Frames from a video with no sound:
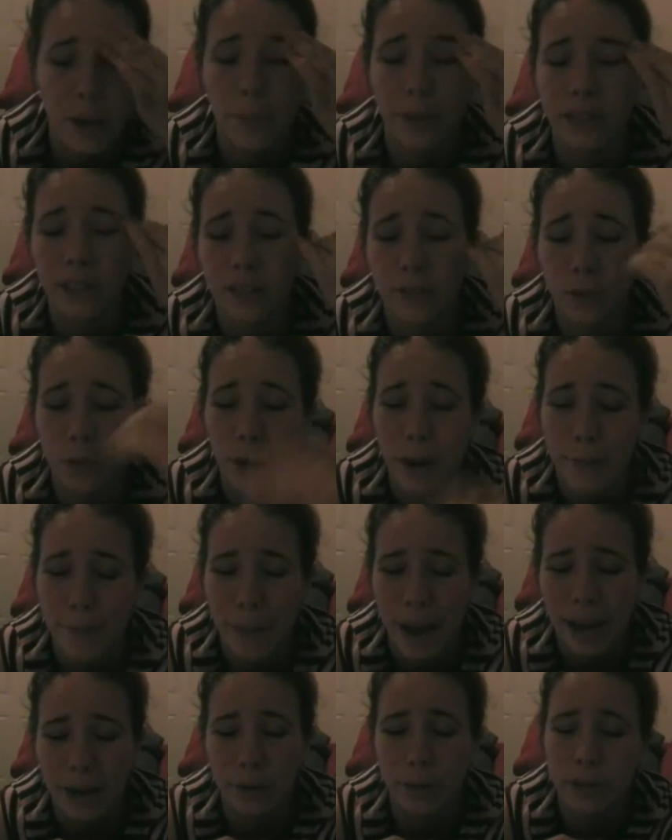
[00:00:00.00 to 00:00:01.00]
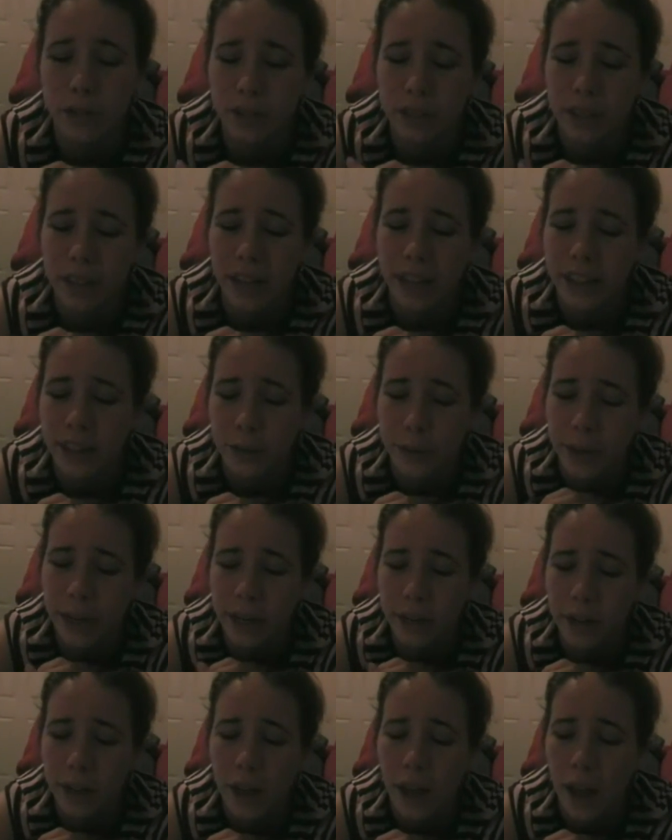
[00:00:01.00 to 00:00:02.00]
taught myself to write backwards in ninth
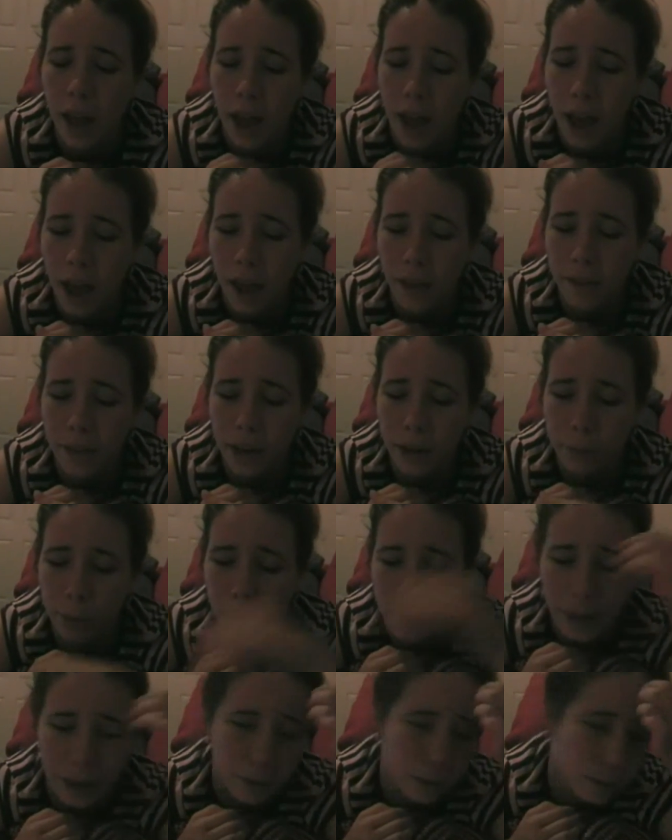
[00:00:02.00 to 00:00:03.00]
grade, and then I wrote